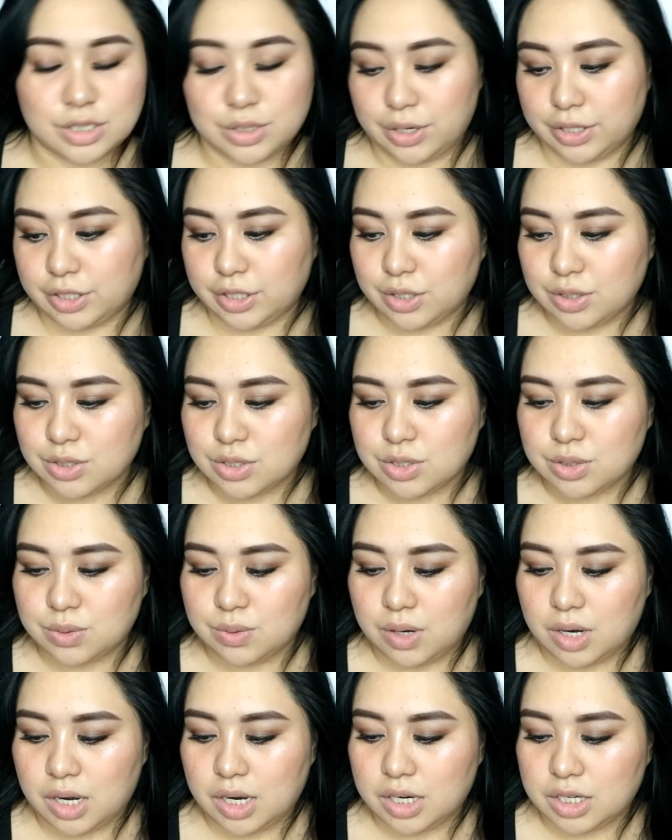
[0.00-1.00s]
So, ito yung
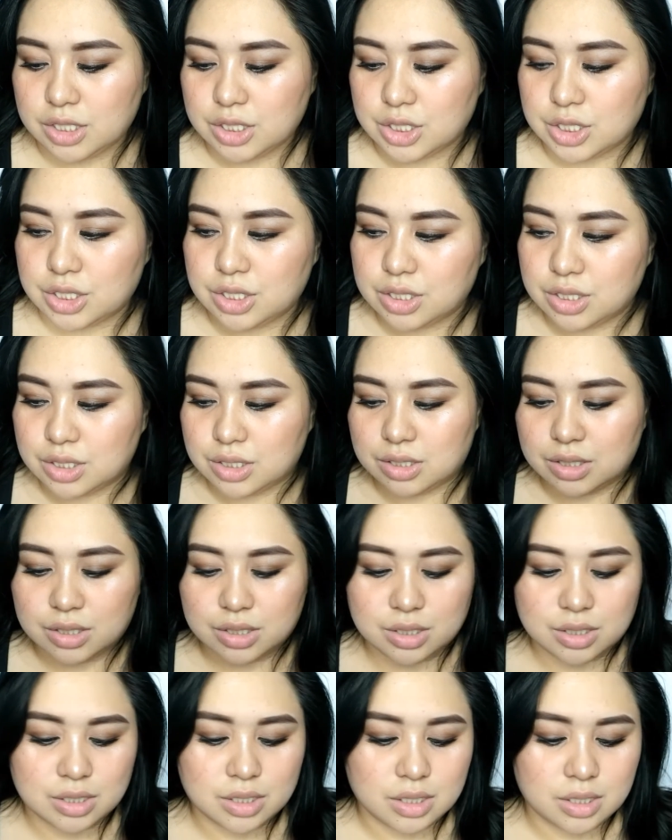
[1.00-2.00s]
swatch.
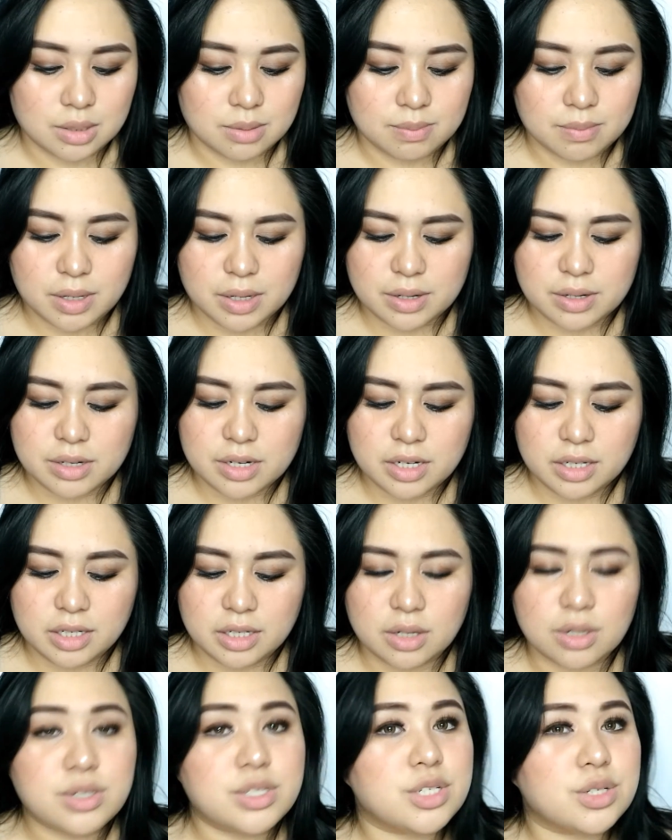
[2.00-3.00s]
Meron na
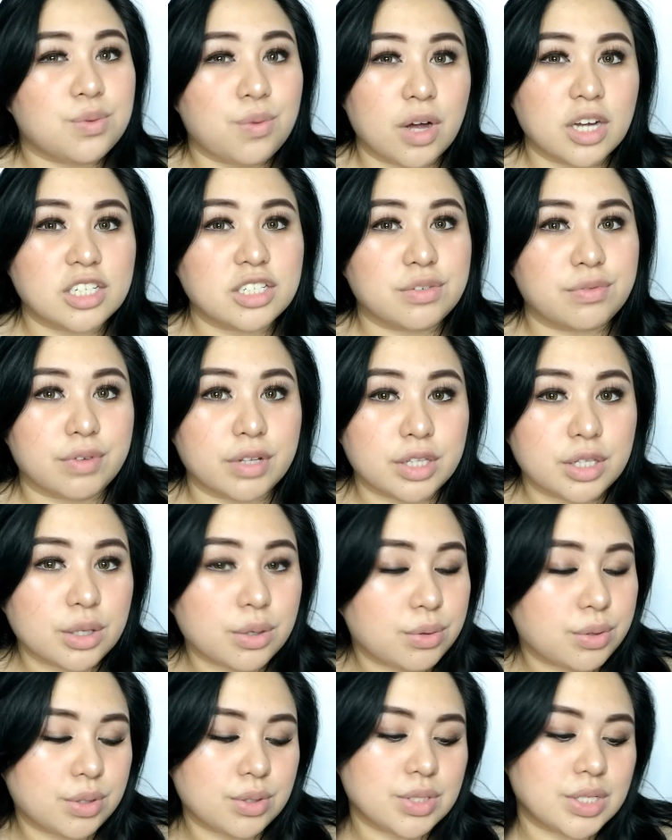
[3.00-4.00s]
din akong swatch
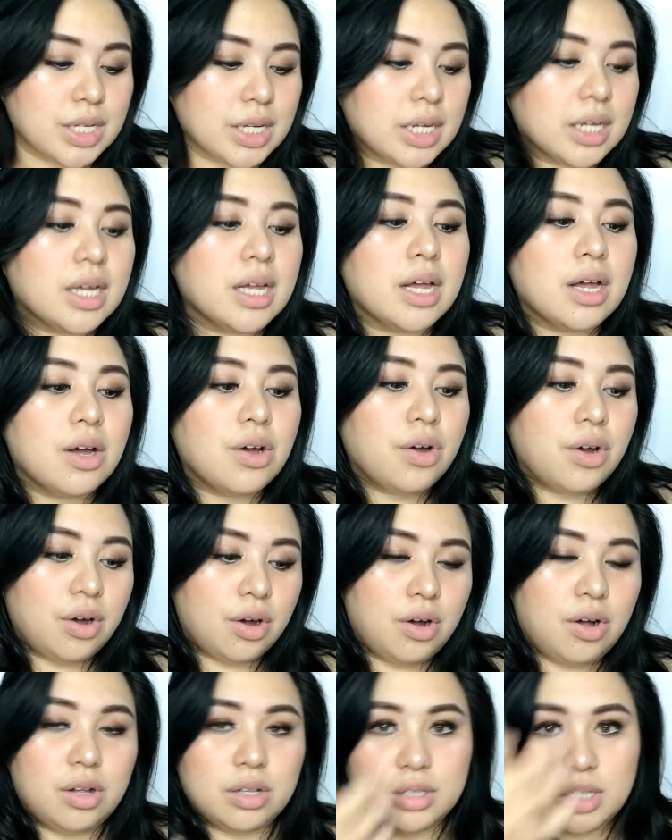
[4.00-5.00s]
video using
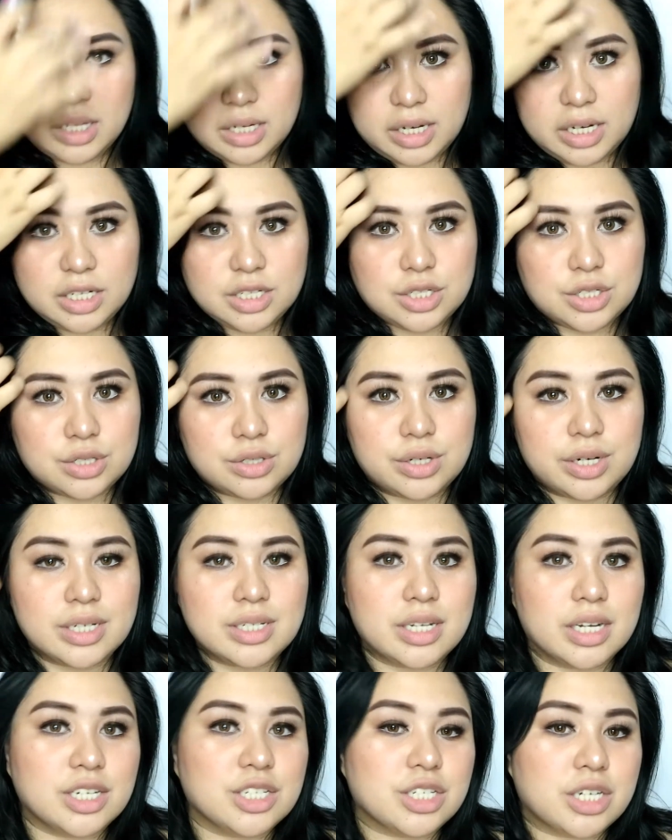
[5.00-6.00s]
all the Nature
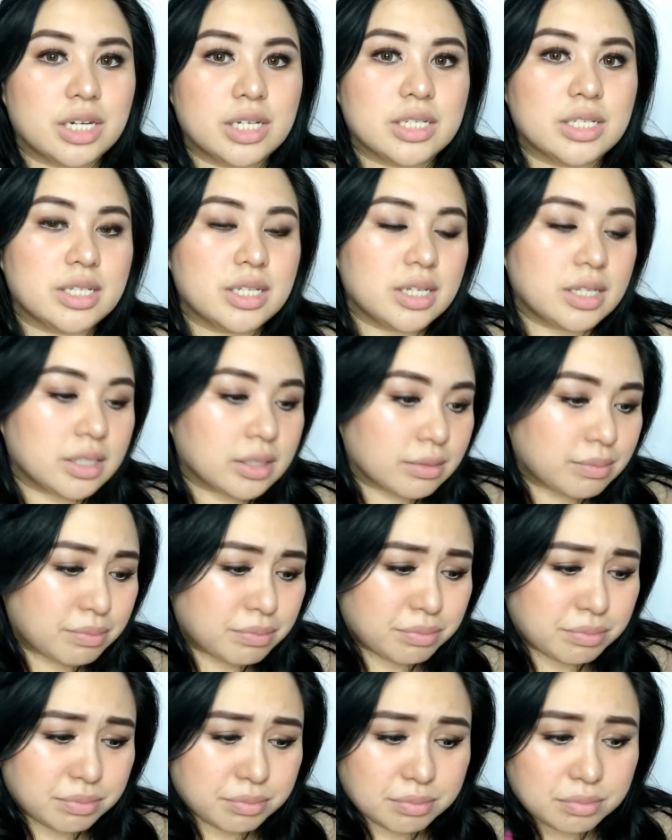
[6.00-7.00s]
Essentials
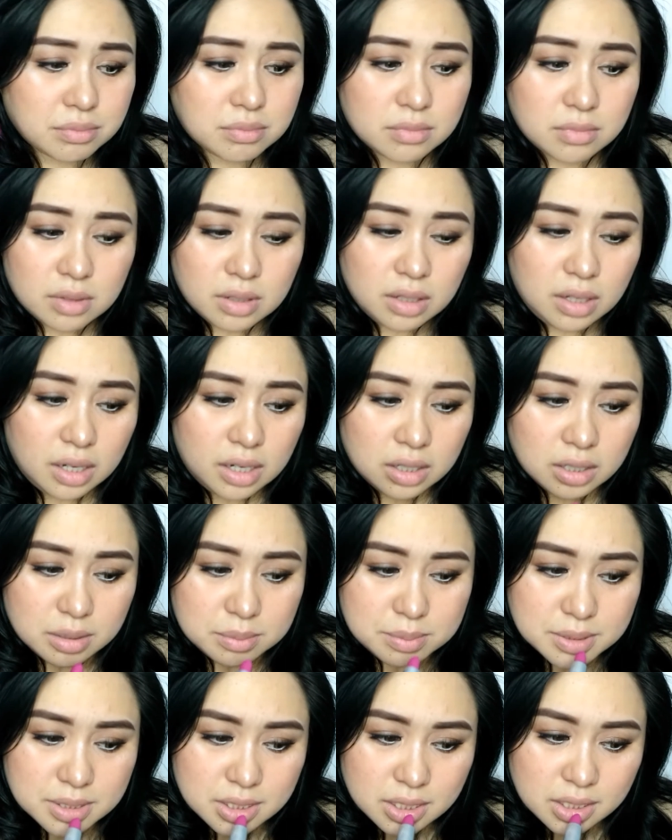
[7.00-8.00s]

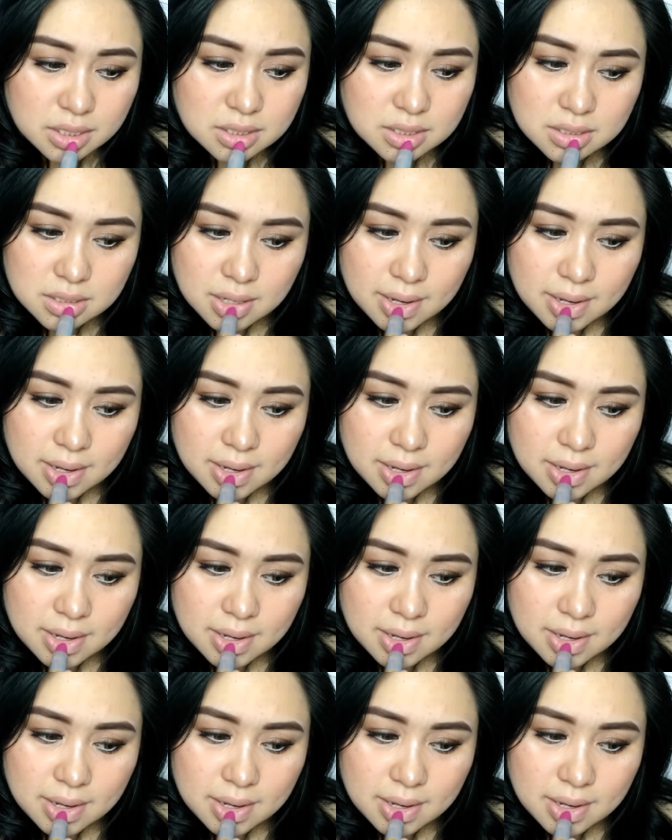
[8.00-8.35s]
lipstick.